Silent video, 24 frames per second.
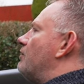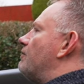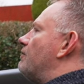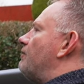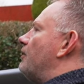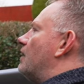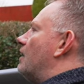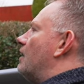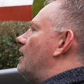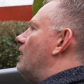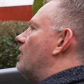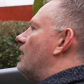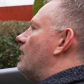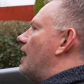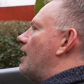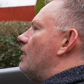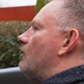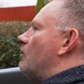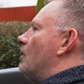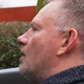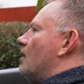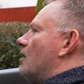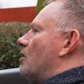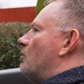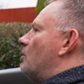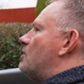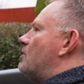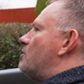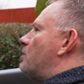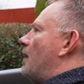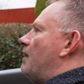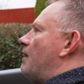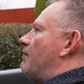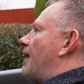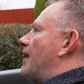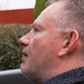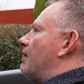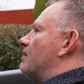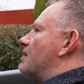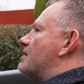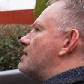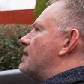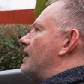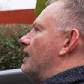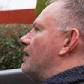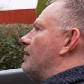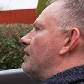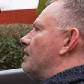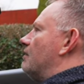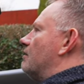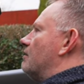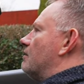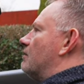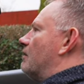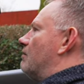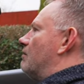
You're thinking, okay, which way round is it?